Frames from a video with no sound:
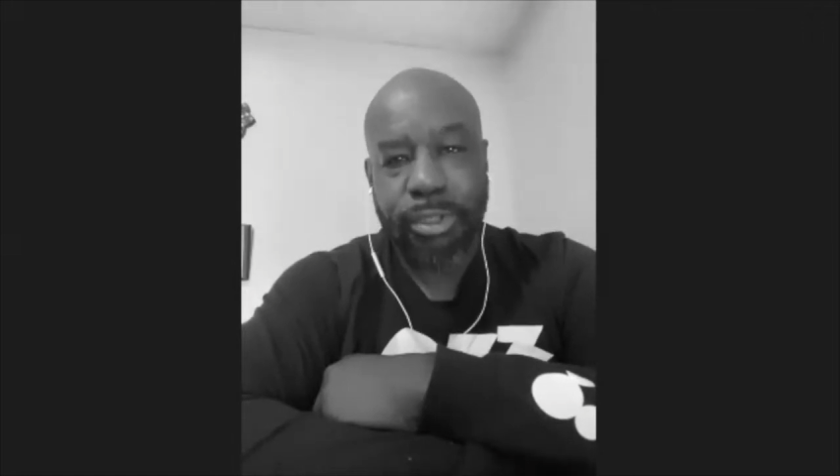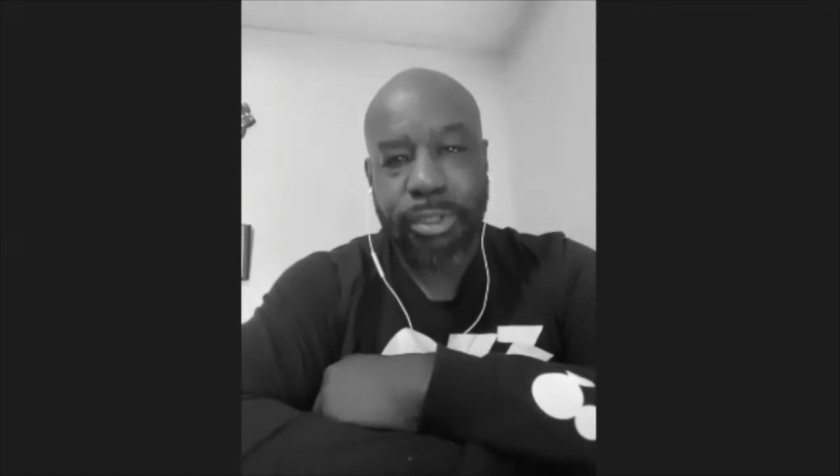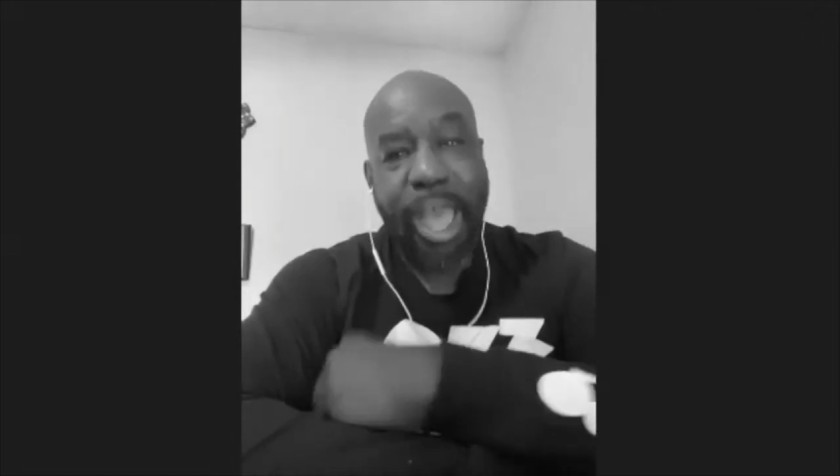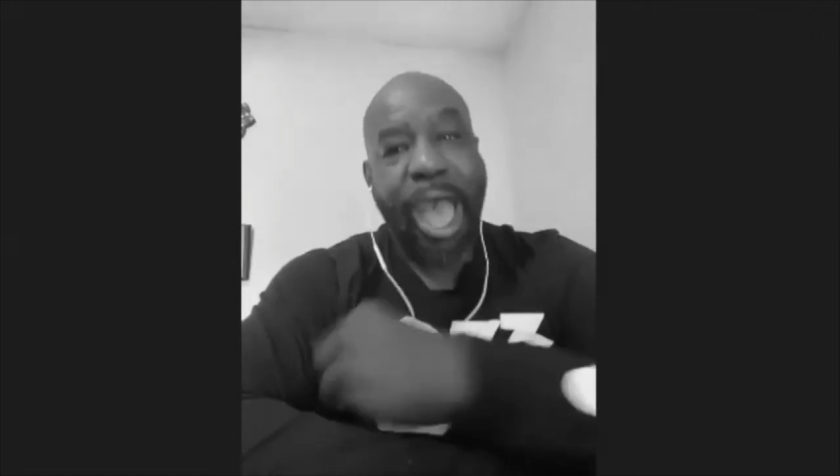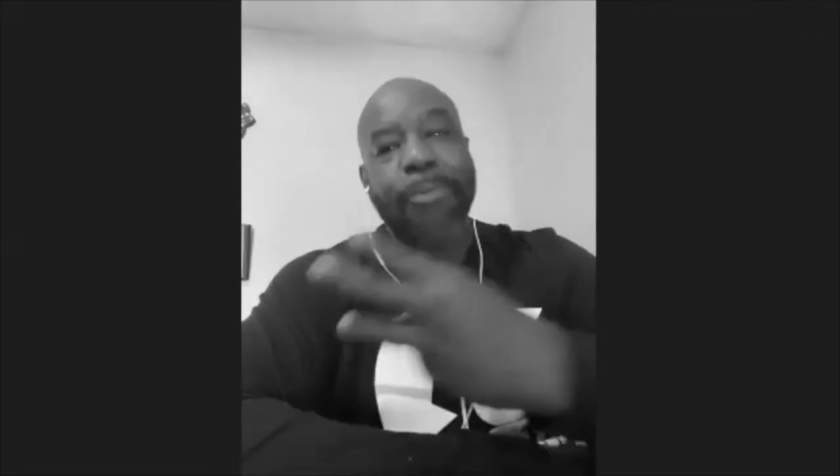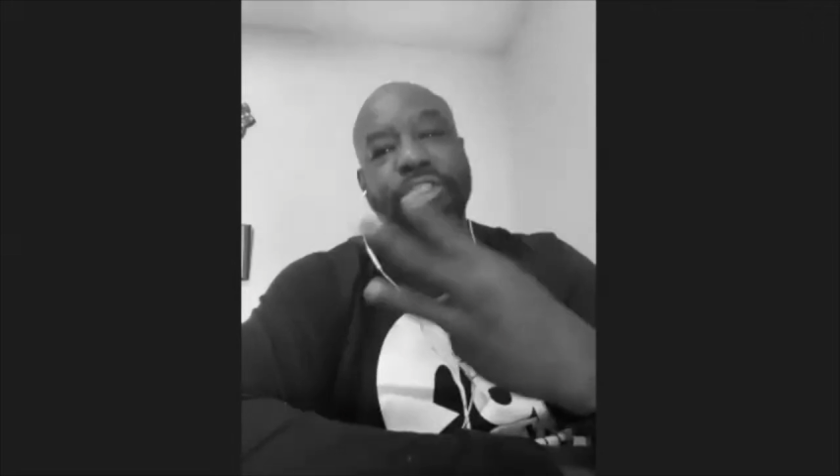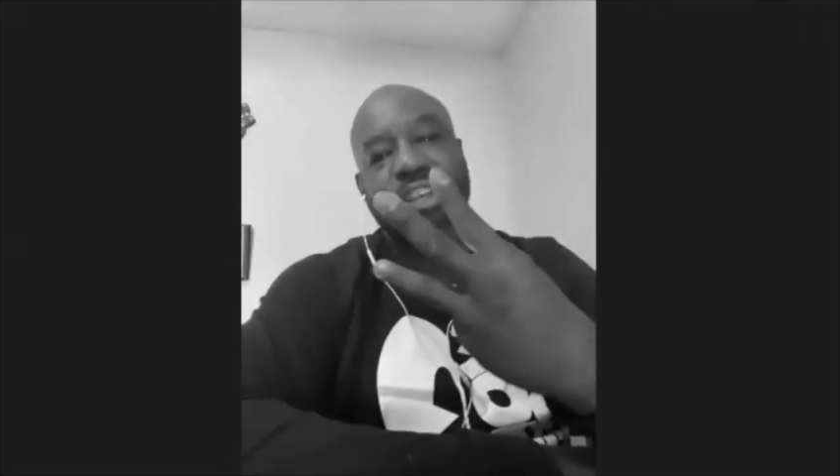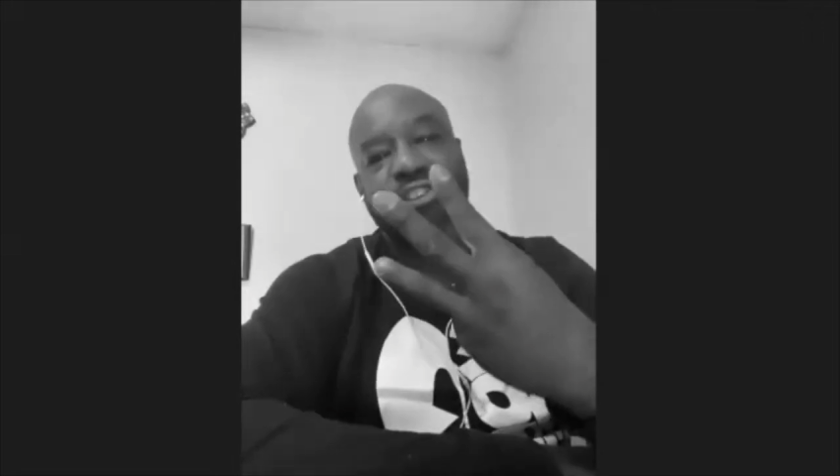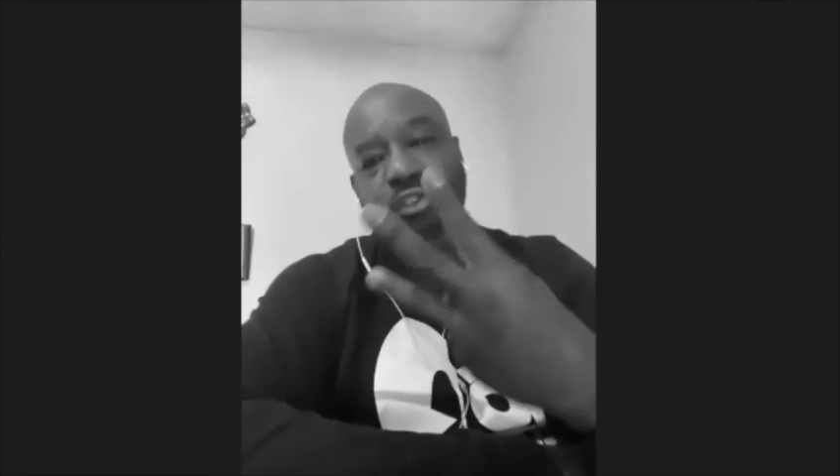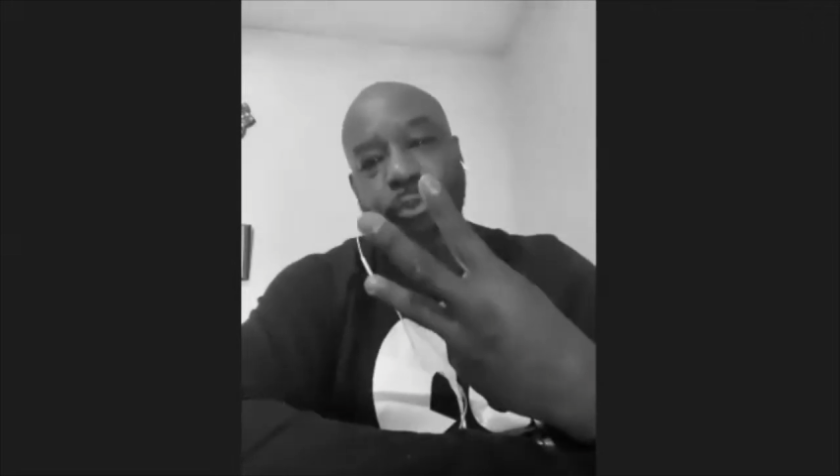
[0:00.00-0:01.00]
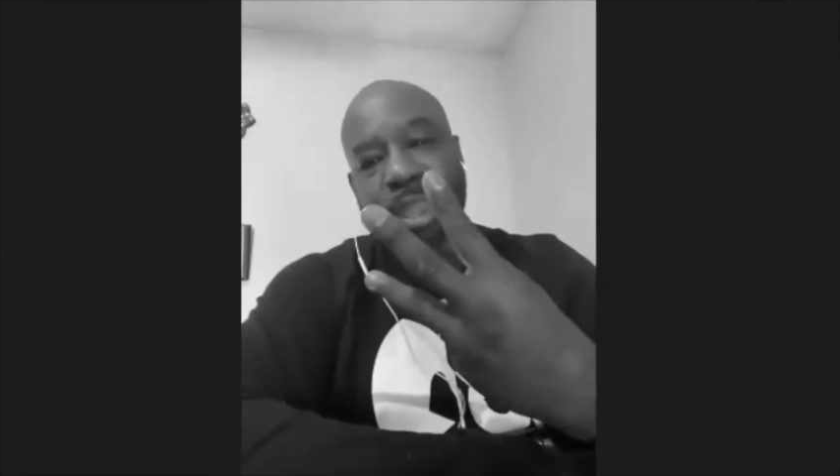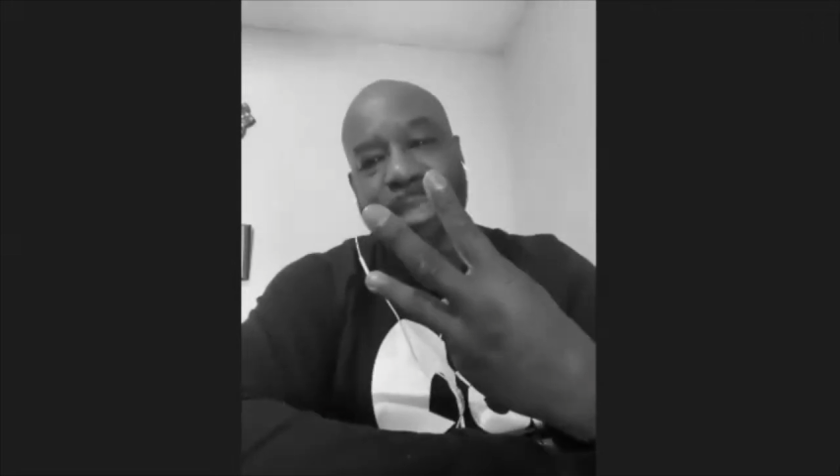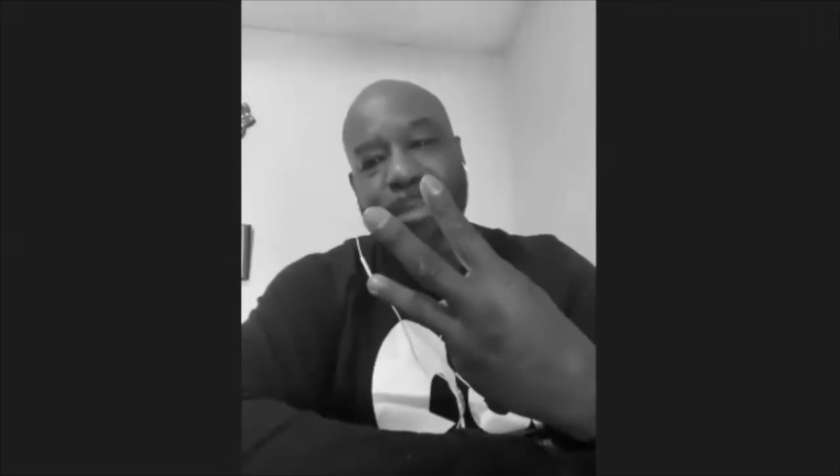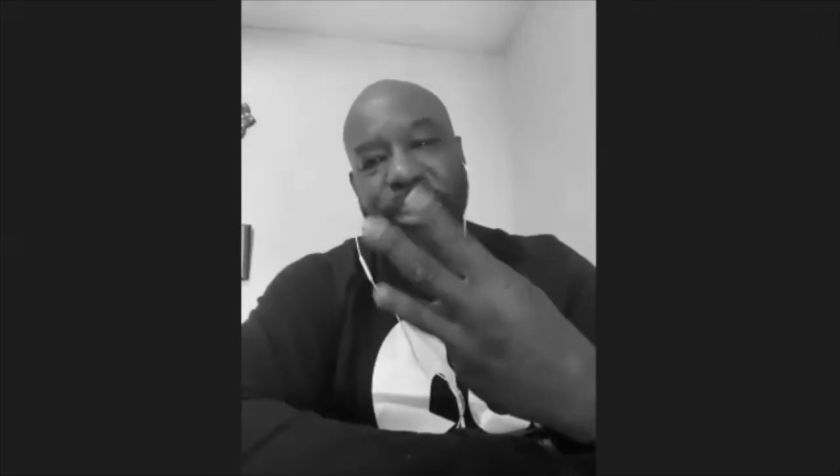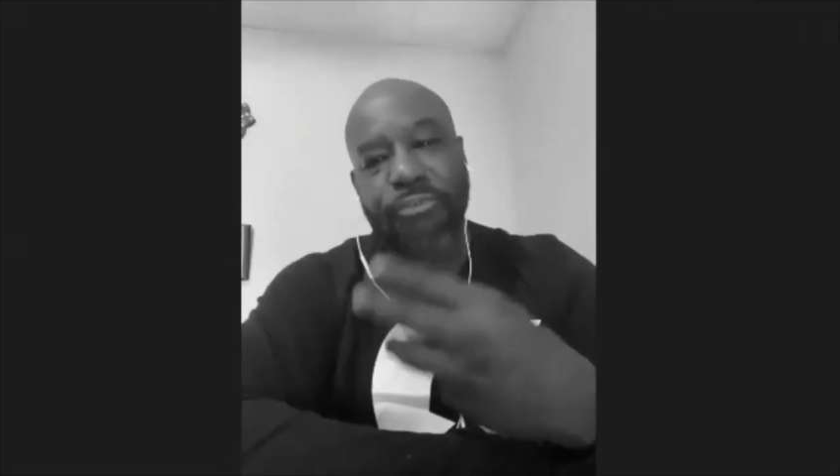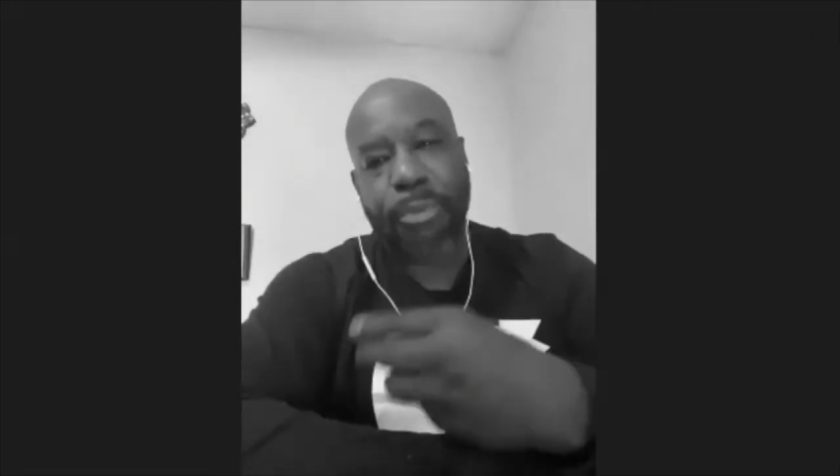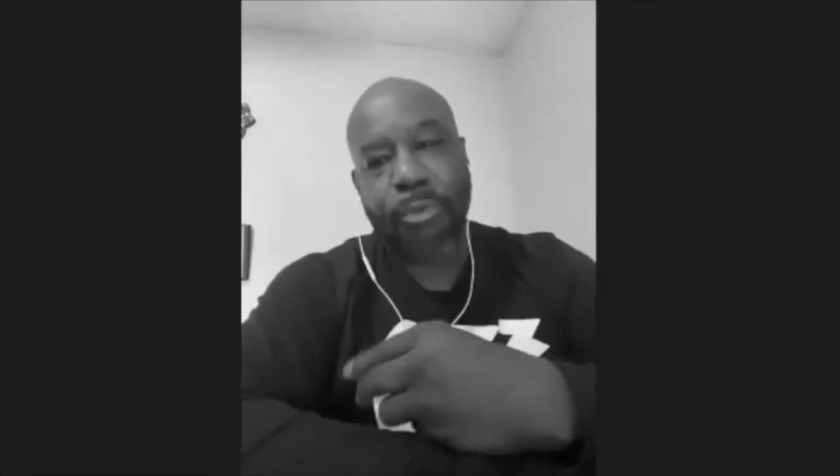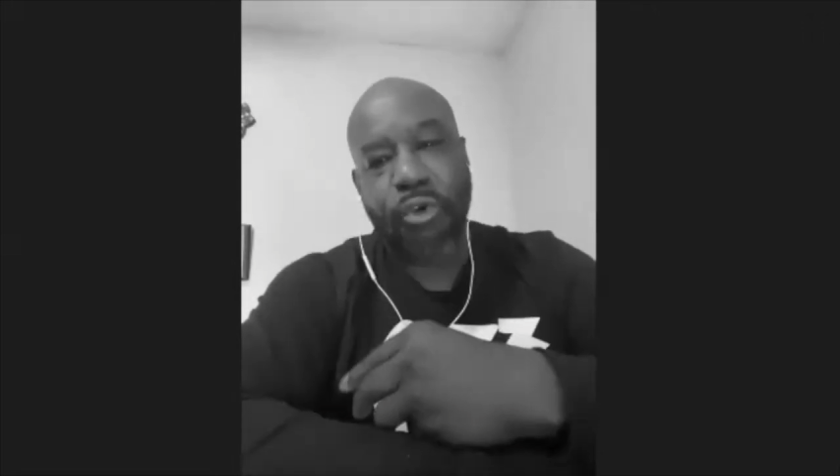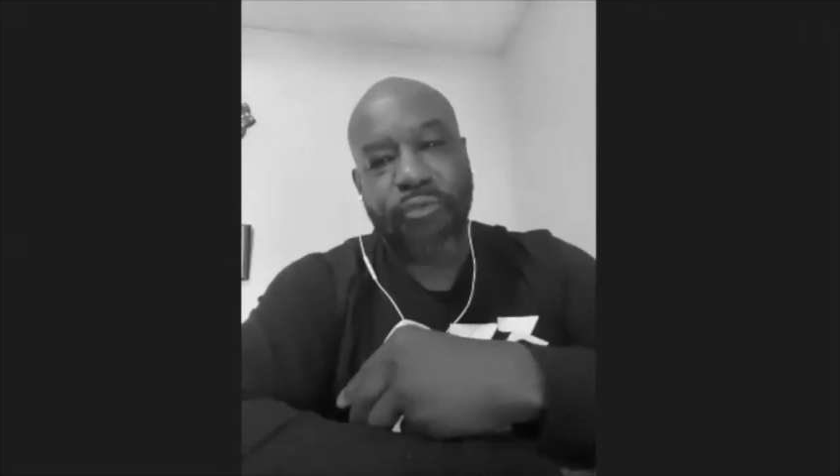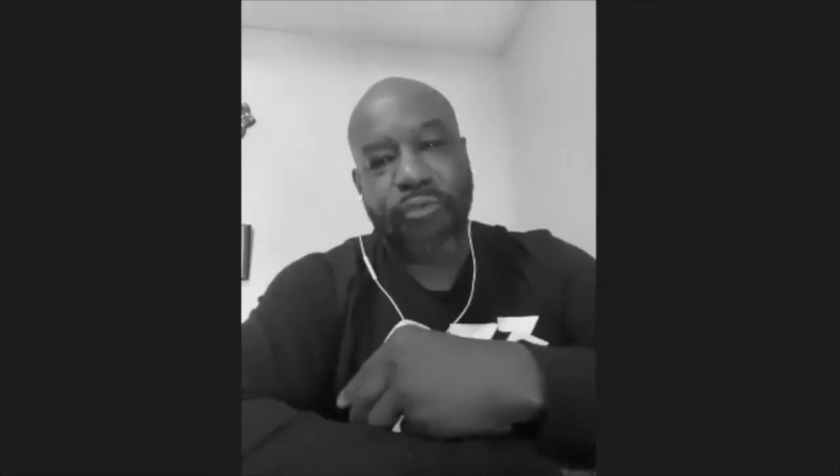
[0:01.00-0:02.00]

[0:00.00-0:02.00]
I was just 3 minutes removed